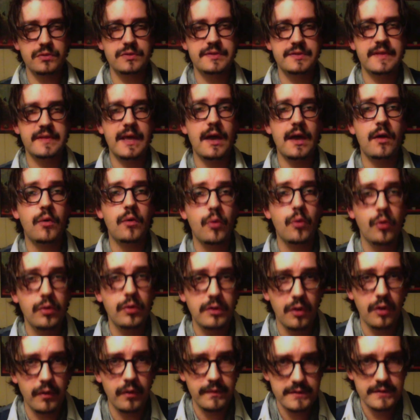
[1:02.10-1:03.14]
they are
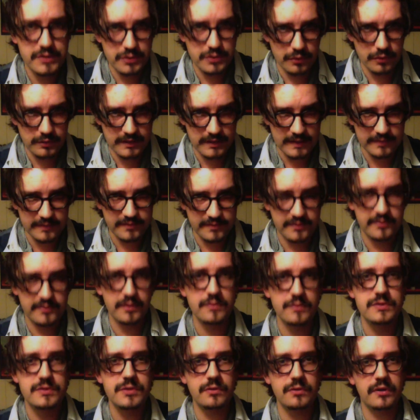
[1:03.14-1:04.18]
all on the shortlist,
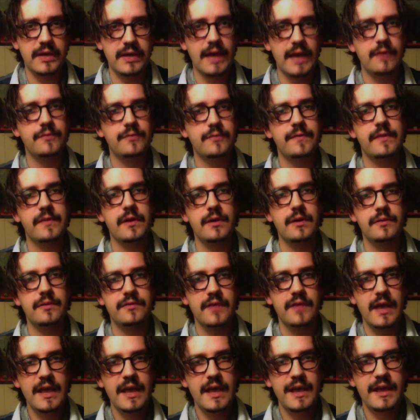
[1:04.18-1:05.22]
so do look out for
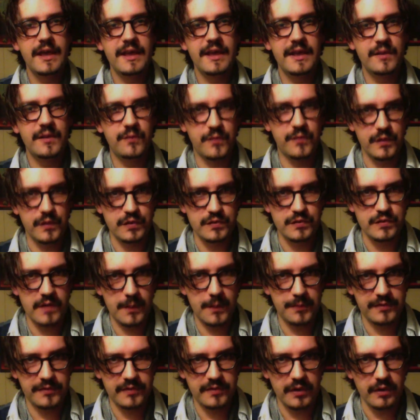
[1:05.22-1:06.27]
those in future
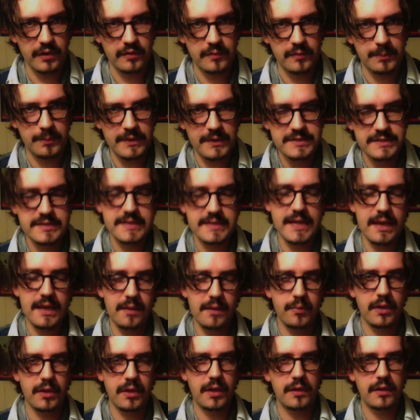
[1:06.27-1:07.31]
episodes. But today
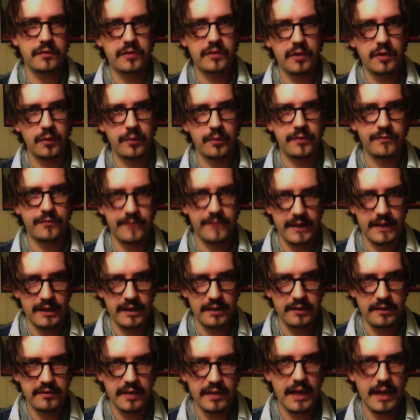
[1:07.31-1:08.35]
we're going to go with
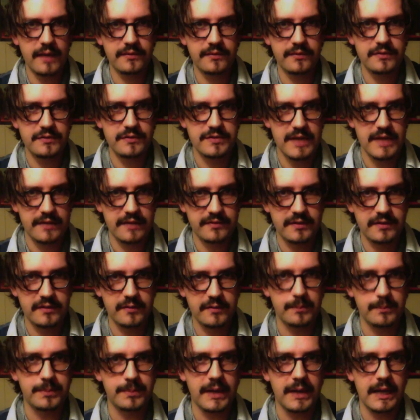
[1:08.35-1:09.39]
Finland, as suggested
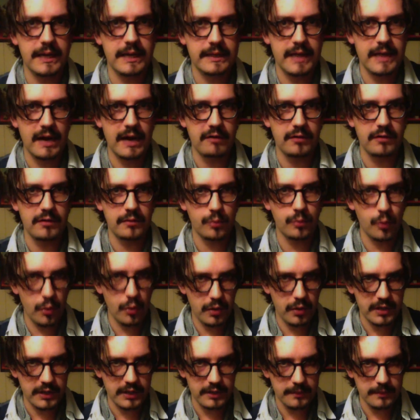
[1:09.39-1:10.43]
by Carol
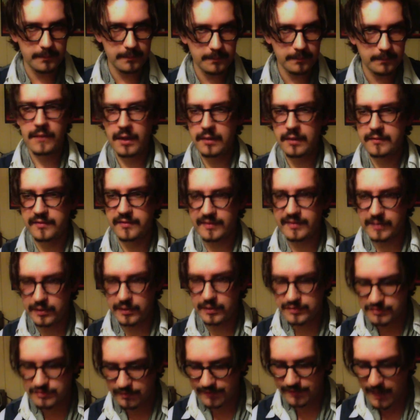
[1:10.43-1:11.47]
Walker.
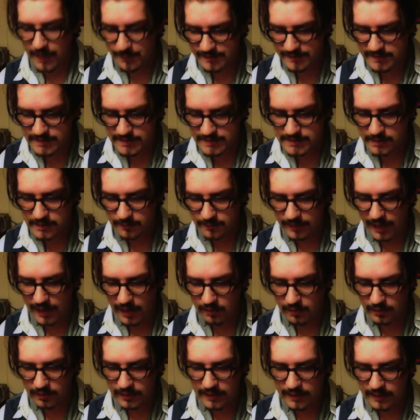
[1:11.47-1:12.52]
Disclosure of nepotism,
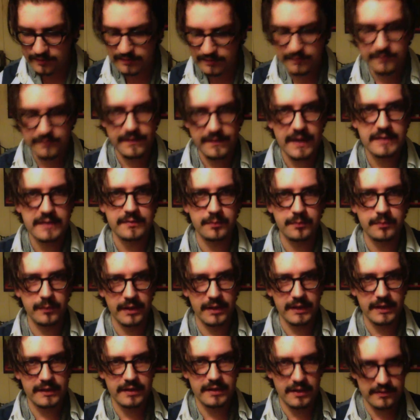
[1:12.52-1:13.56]
Carol is in fact
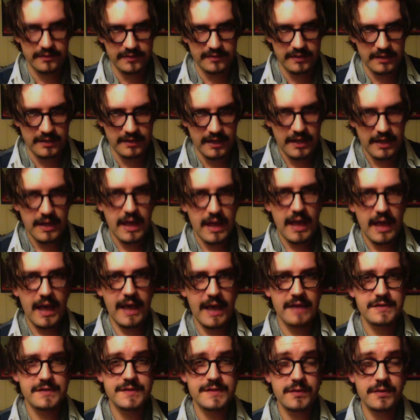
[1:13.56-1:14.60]
my cousin,
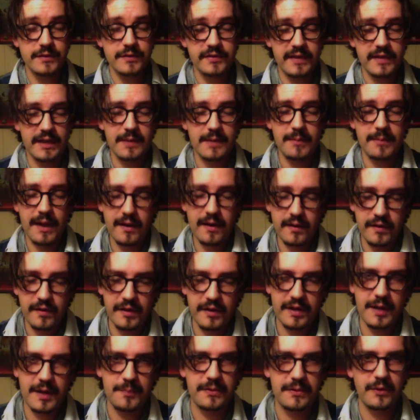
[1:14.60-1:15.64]
and she's also getting married in a
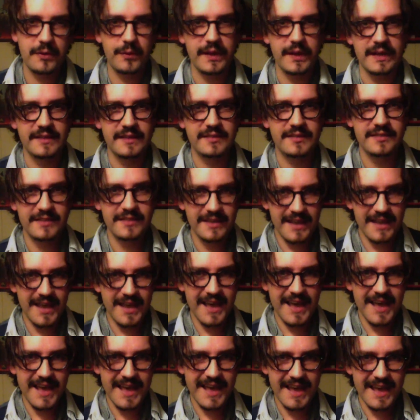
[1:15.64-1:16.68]
couple of weeks.
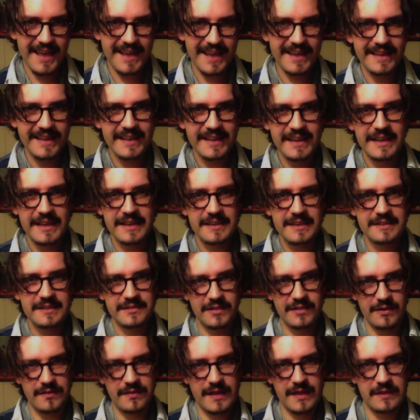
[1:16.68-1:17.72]
Yay!
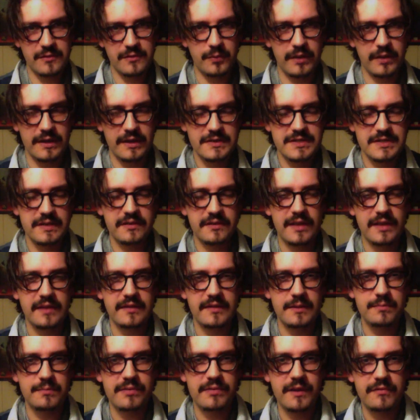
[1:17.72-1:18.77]
So that's why she's
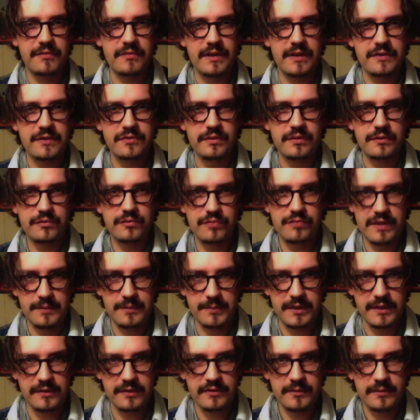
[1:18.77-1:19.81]
getting preferential
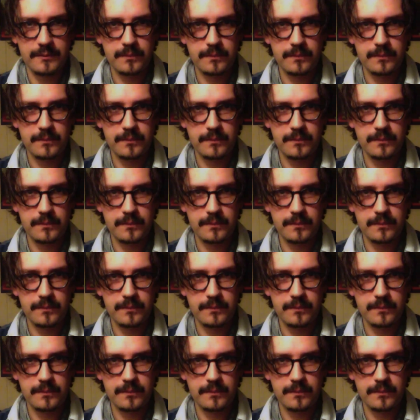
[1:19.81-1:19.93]
treatment.